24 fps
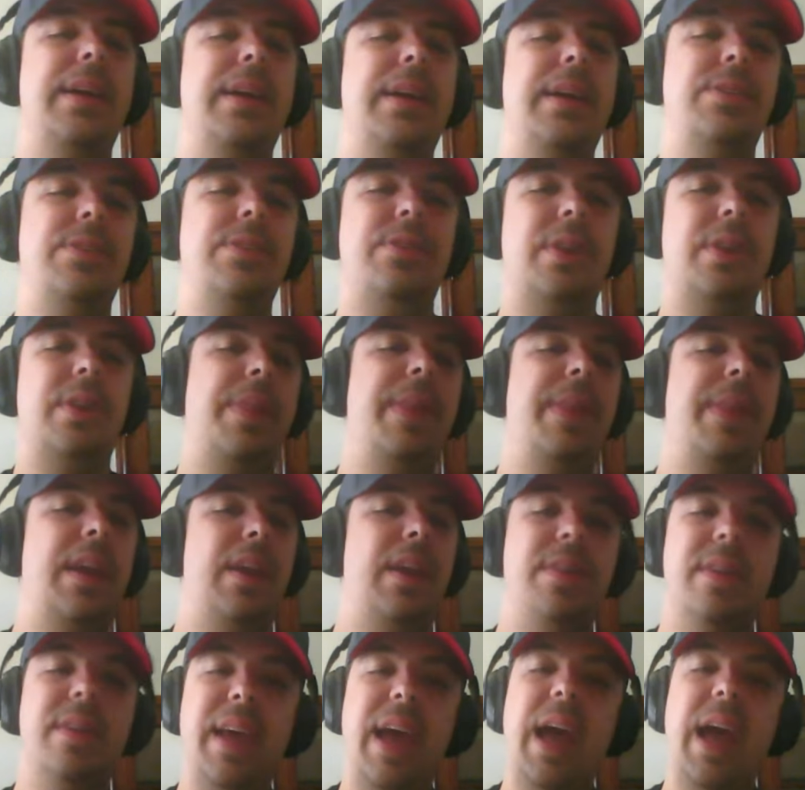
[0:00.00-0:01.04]
I think
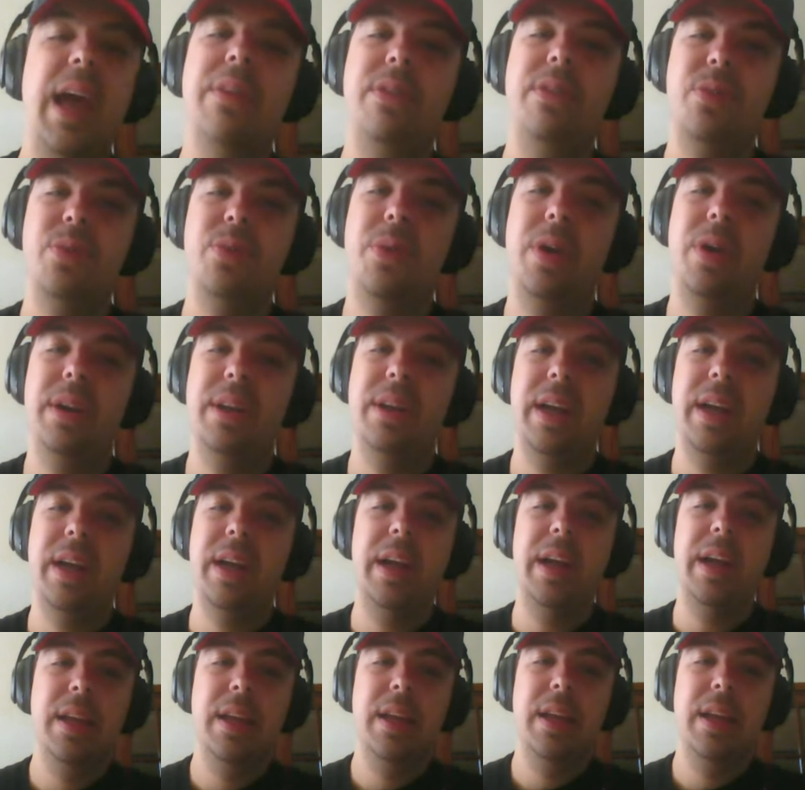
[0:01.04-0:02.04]
he's a taxi squad guy.